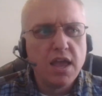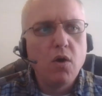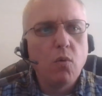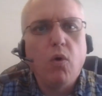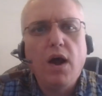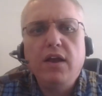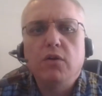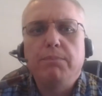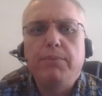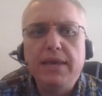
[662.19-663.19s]
Why
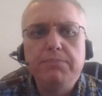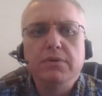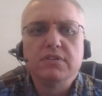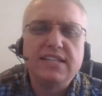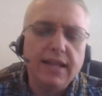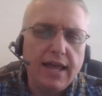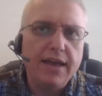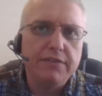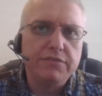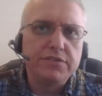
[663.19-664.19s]
are people's
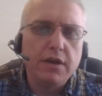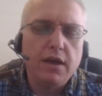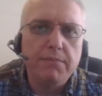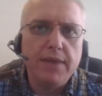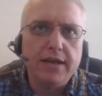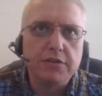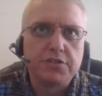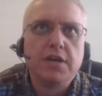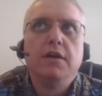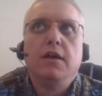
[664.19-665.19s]
lives a
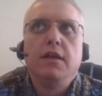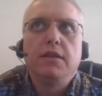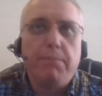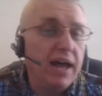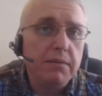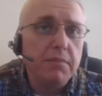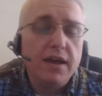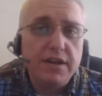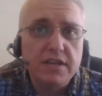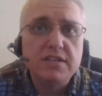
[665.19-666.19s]
mess? The bottom
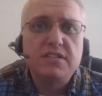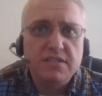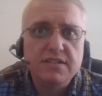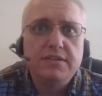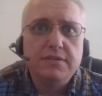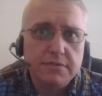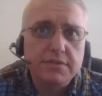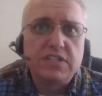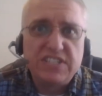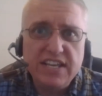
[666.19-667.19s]
line is
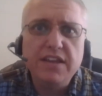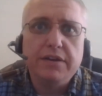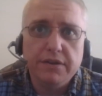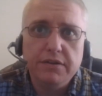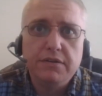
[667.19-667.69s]
sin.